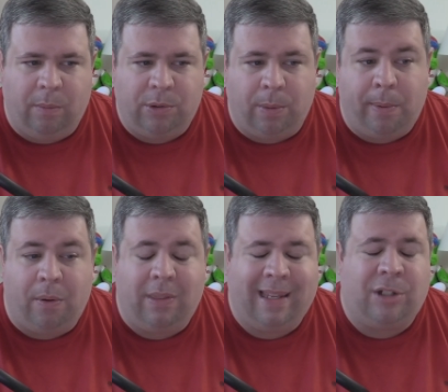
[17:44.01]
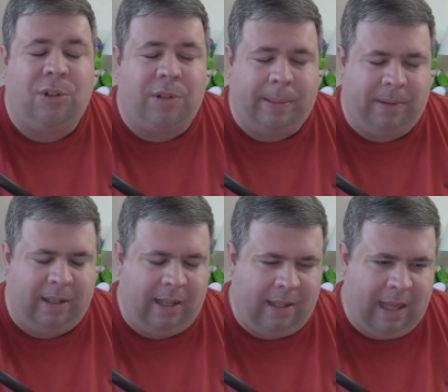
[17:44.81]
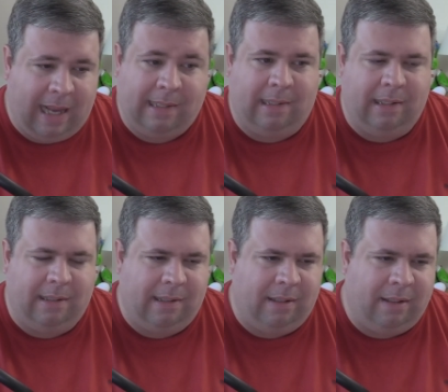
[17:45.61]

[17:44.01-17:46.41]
which were both extremely excellent.